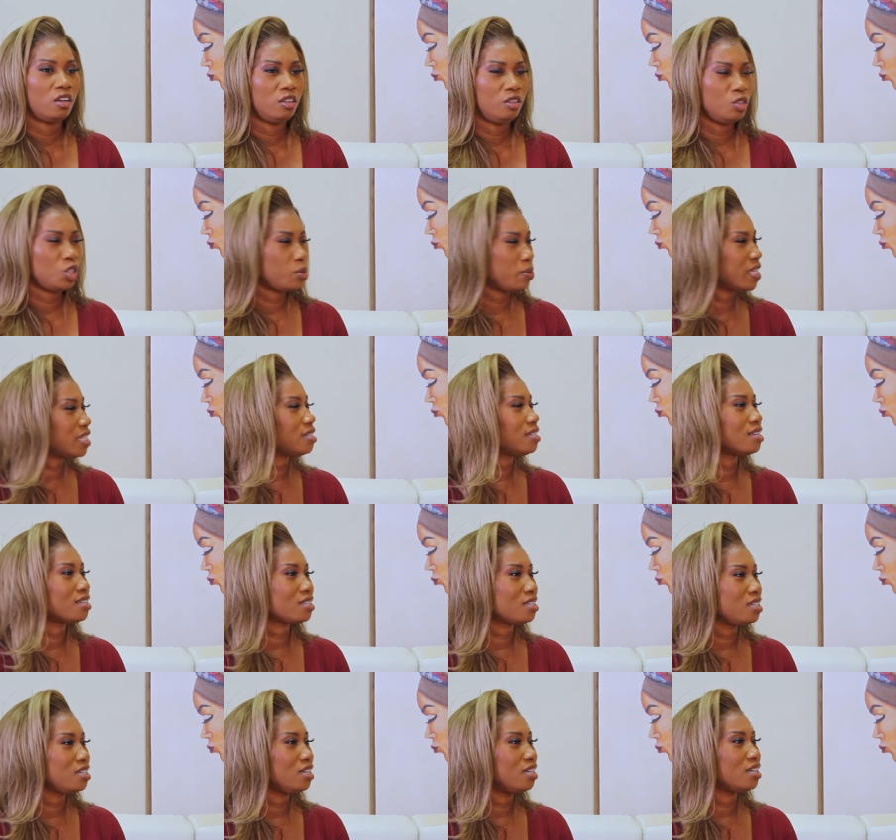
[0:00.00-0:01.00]
you spent
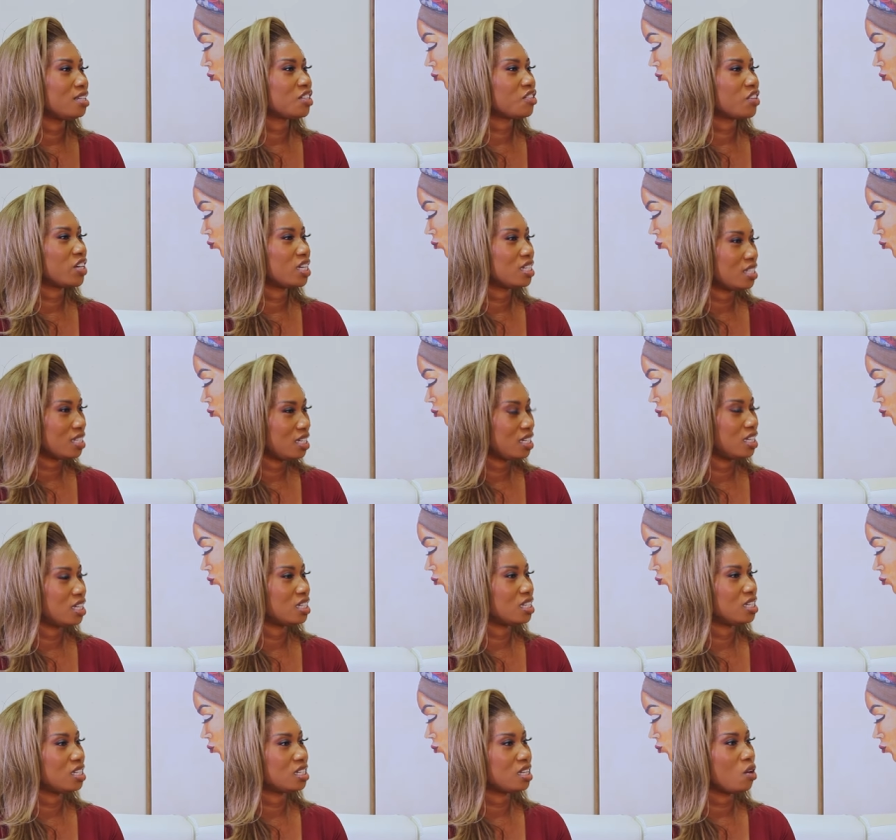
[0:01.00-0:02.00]
sixteen years, right? I said, yeah.
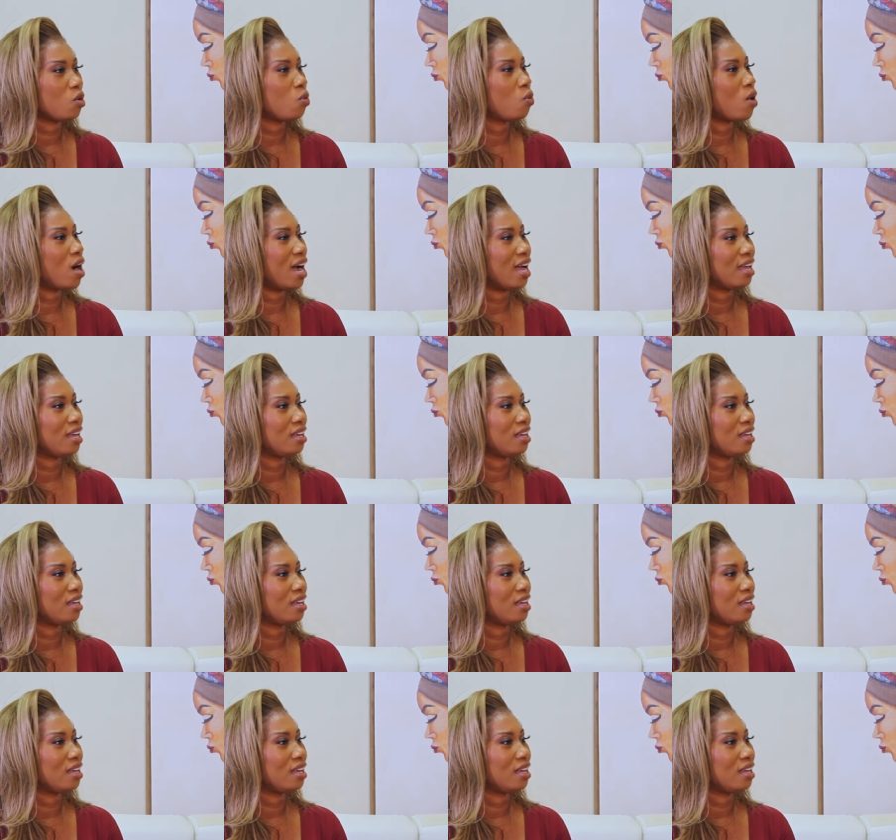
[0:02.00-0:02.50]
She mm. said, why?